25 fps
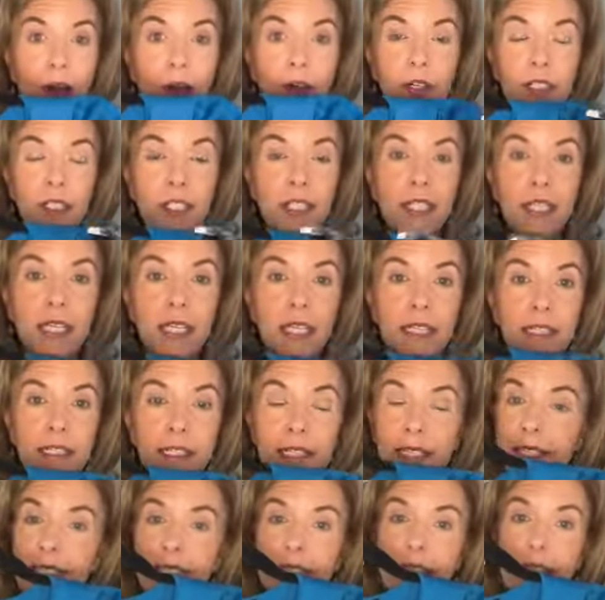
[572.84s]
it out
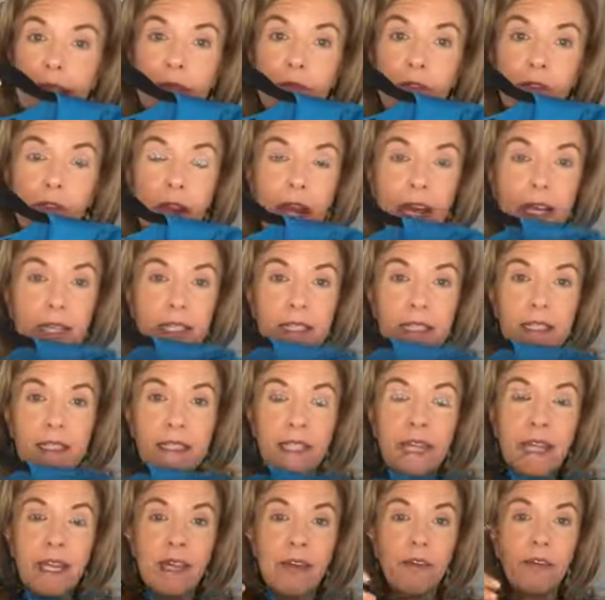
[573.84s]
this same
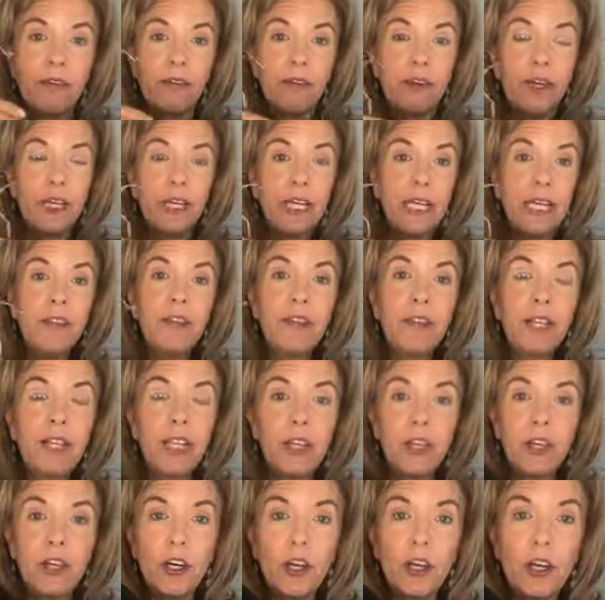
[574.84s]
dress for an
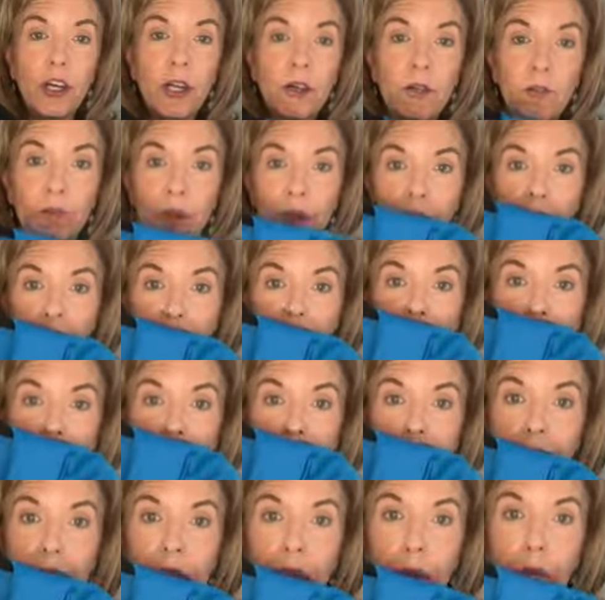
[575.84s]
evening look with the
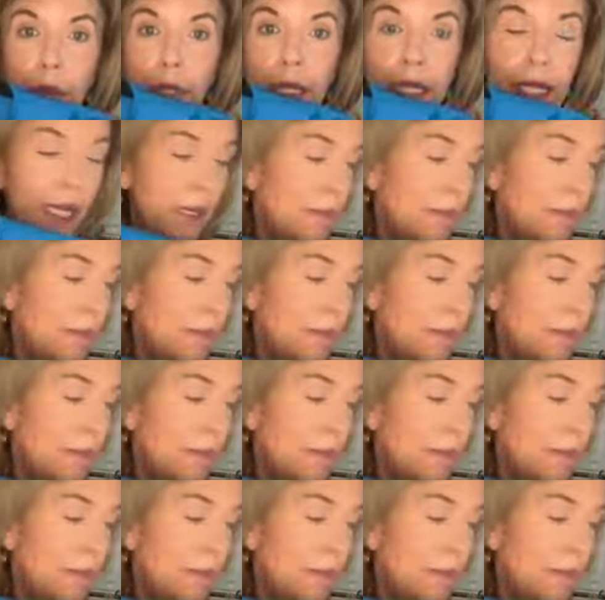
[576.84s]
blingy, a